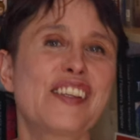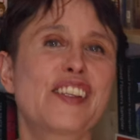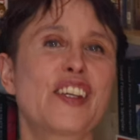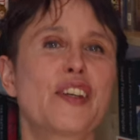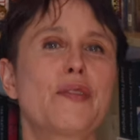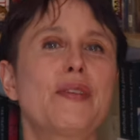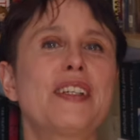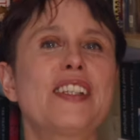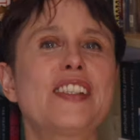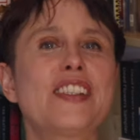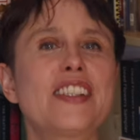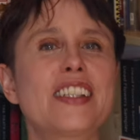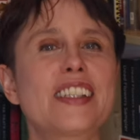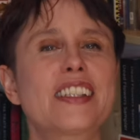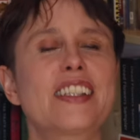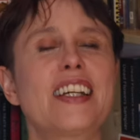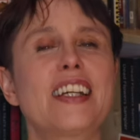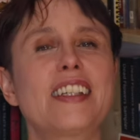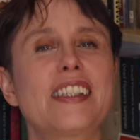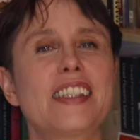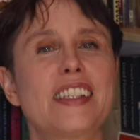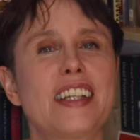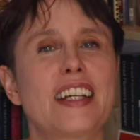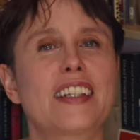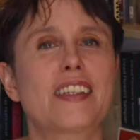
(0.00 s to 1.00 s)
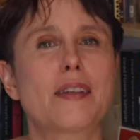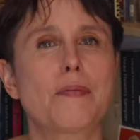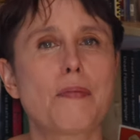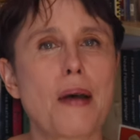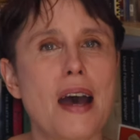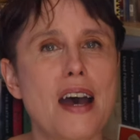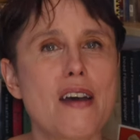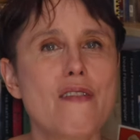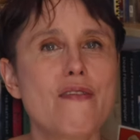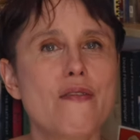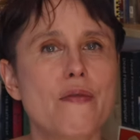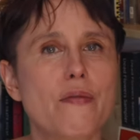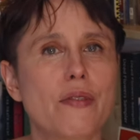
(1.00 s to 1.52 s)
So with success he had the
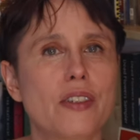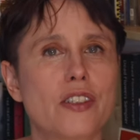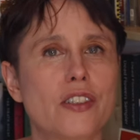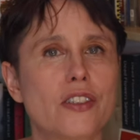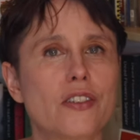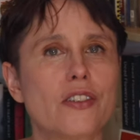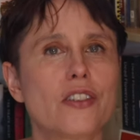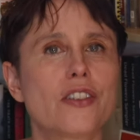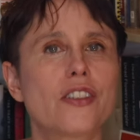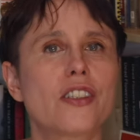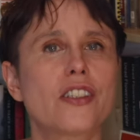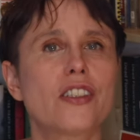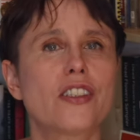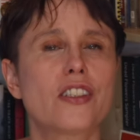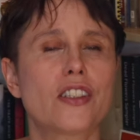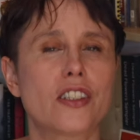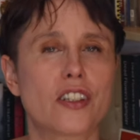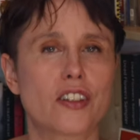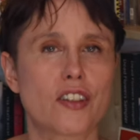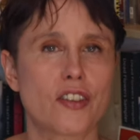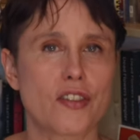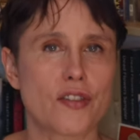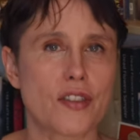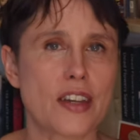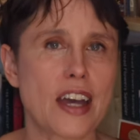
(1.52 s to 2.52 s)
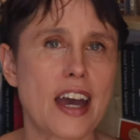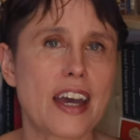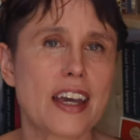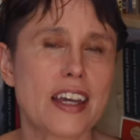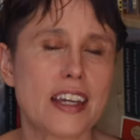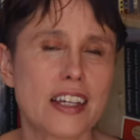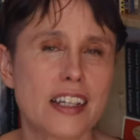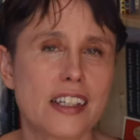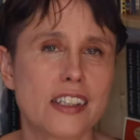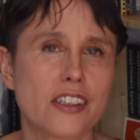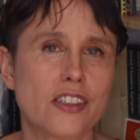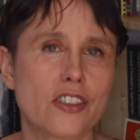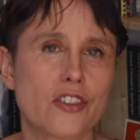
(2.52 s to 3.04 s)
power and resources to
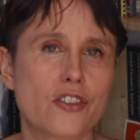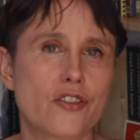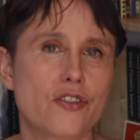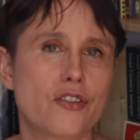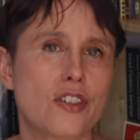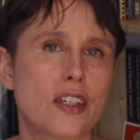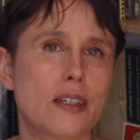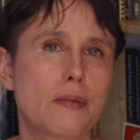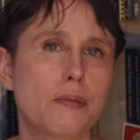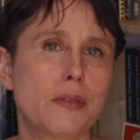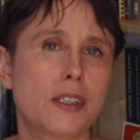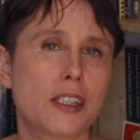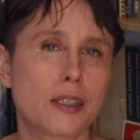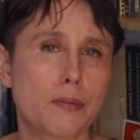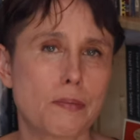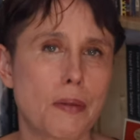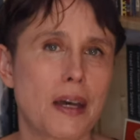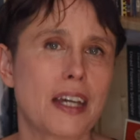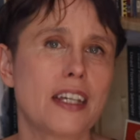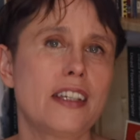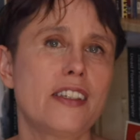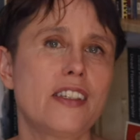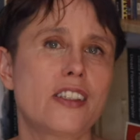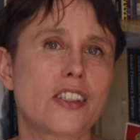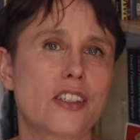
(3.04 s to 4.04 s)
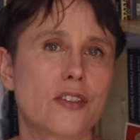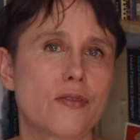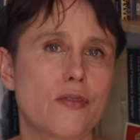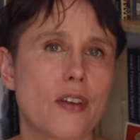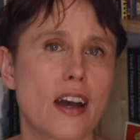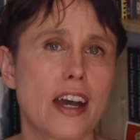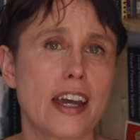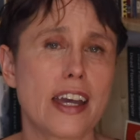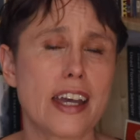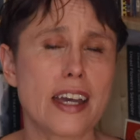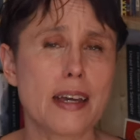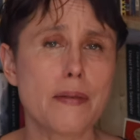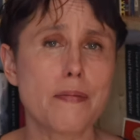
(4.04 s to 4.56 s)
create his dream space to
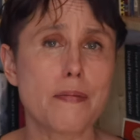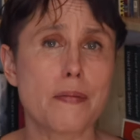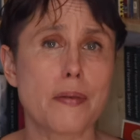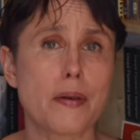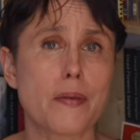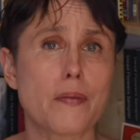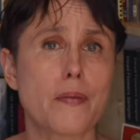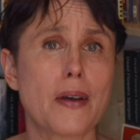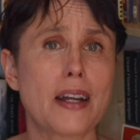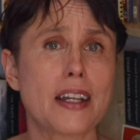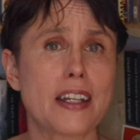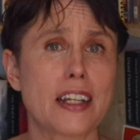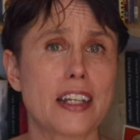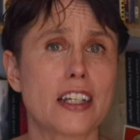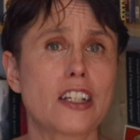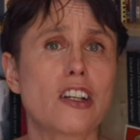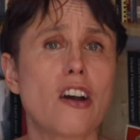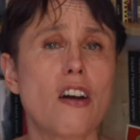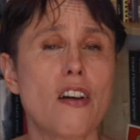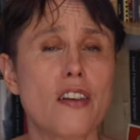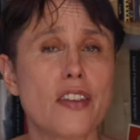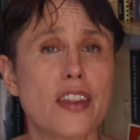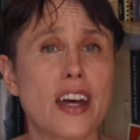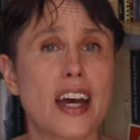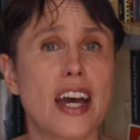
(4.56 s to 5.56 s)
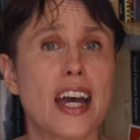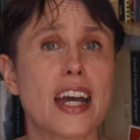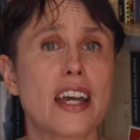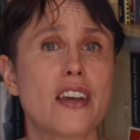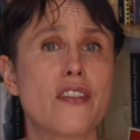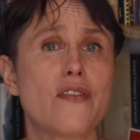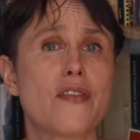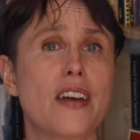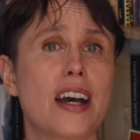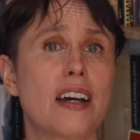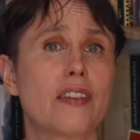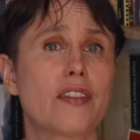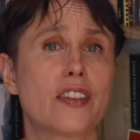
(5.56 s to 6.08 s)
write in, but when he got there
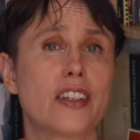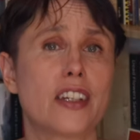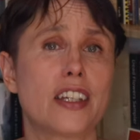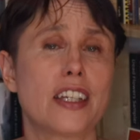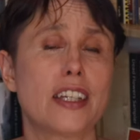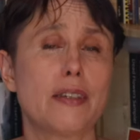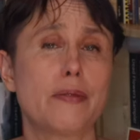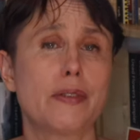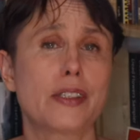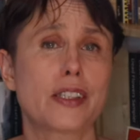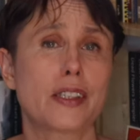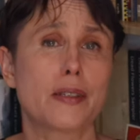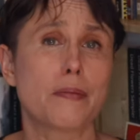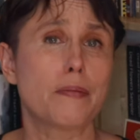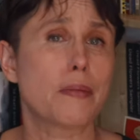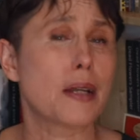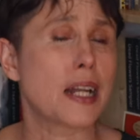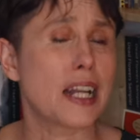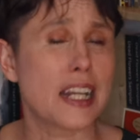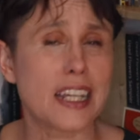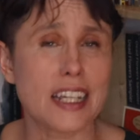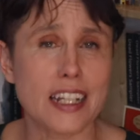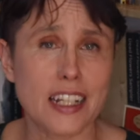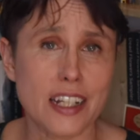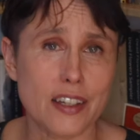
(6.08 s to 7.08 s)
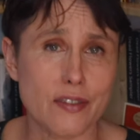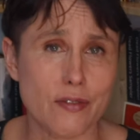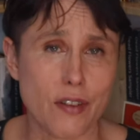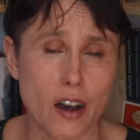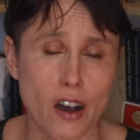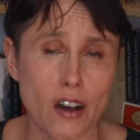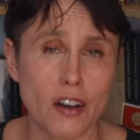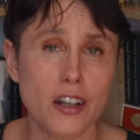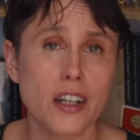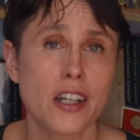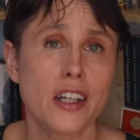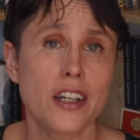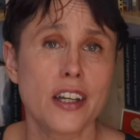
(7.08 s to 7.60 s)
he found that he was completely
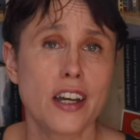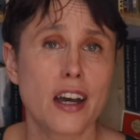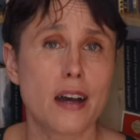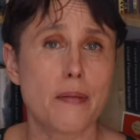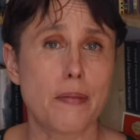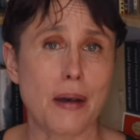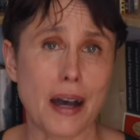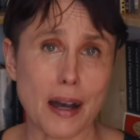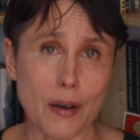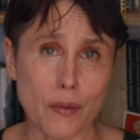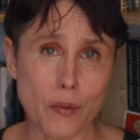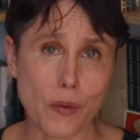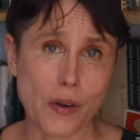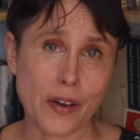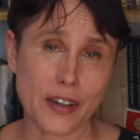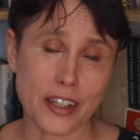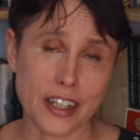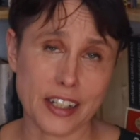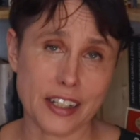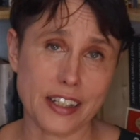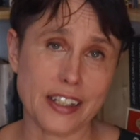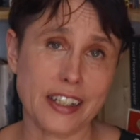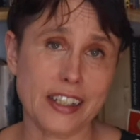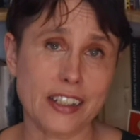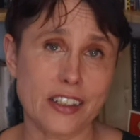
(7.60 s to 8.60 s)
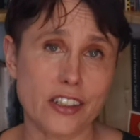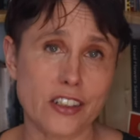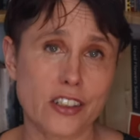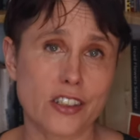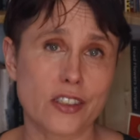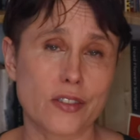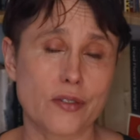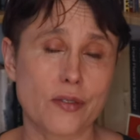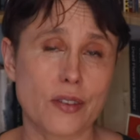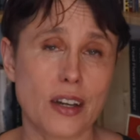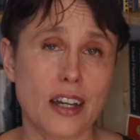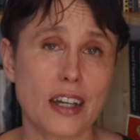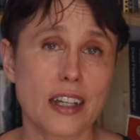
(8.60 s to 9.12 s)
wrong about what he needed
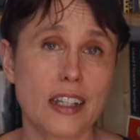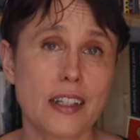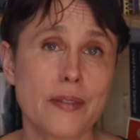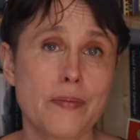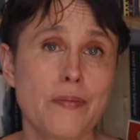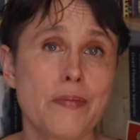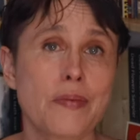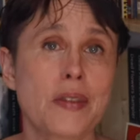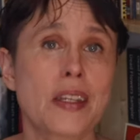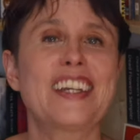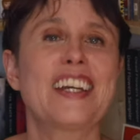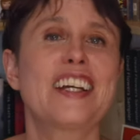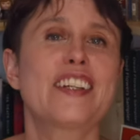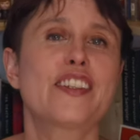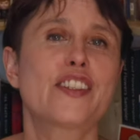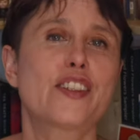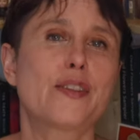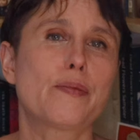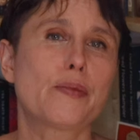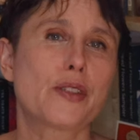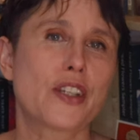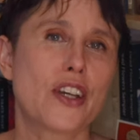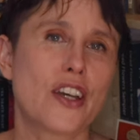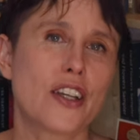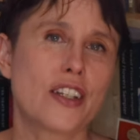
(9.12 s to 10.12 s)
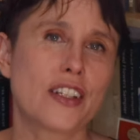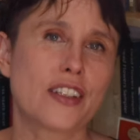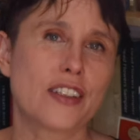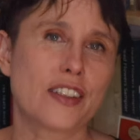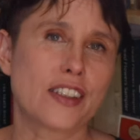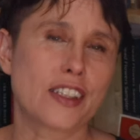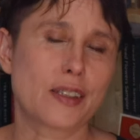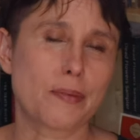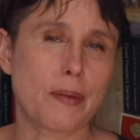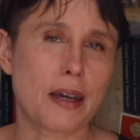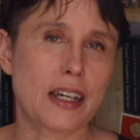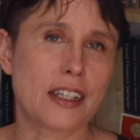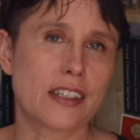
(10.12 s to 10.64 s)
to write. He ended up turning the
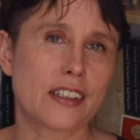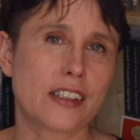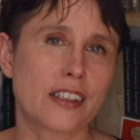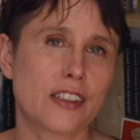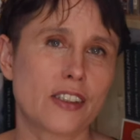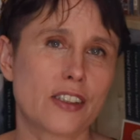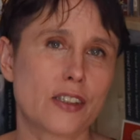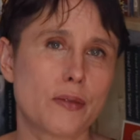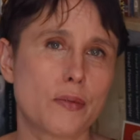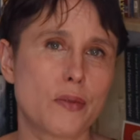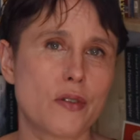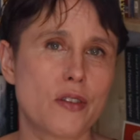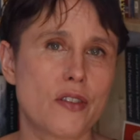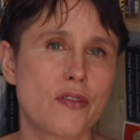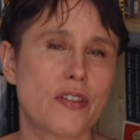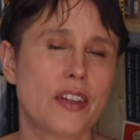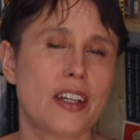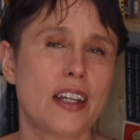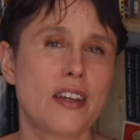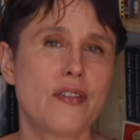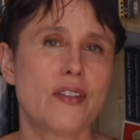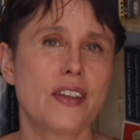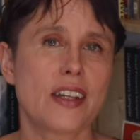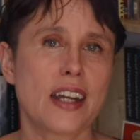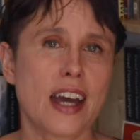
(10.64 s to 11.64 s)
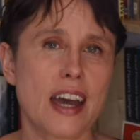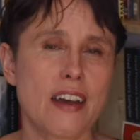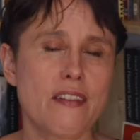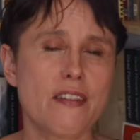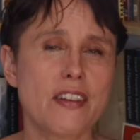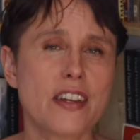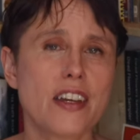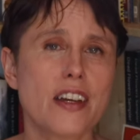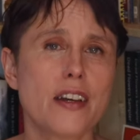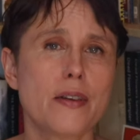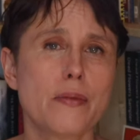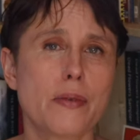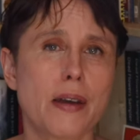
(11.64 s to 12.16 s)
space into more of a living area
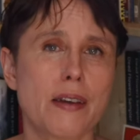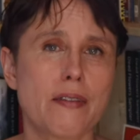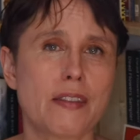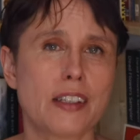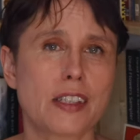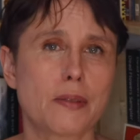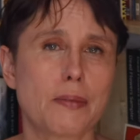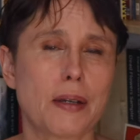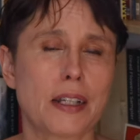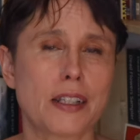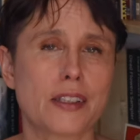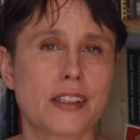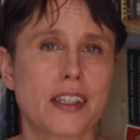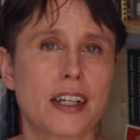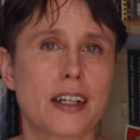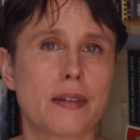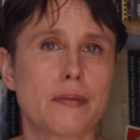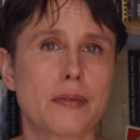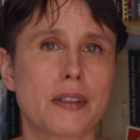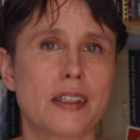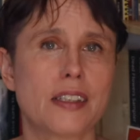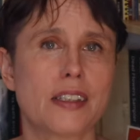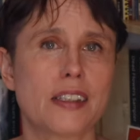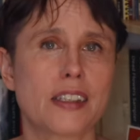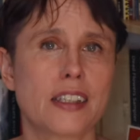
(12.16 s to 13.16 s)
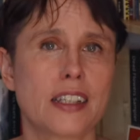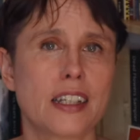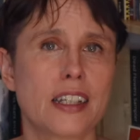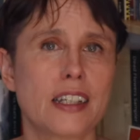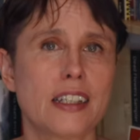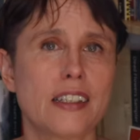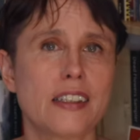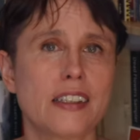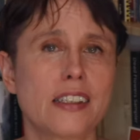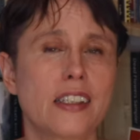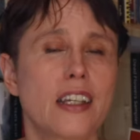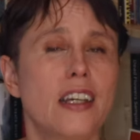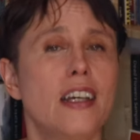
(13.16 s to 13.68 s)
where he spent time with his
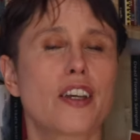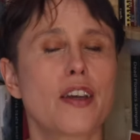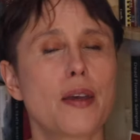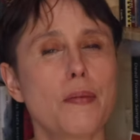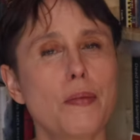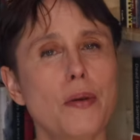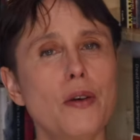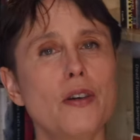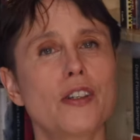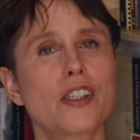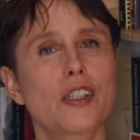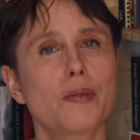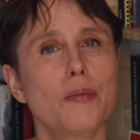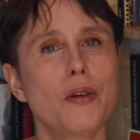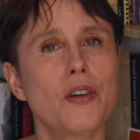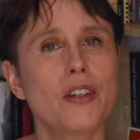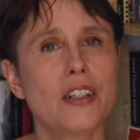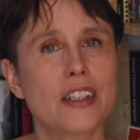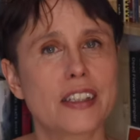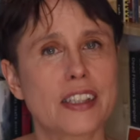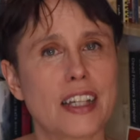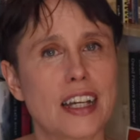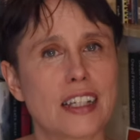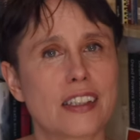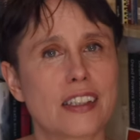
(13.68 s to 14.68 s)
kids. So he bought a smaller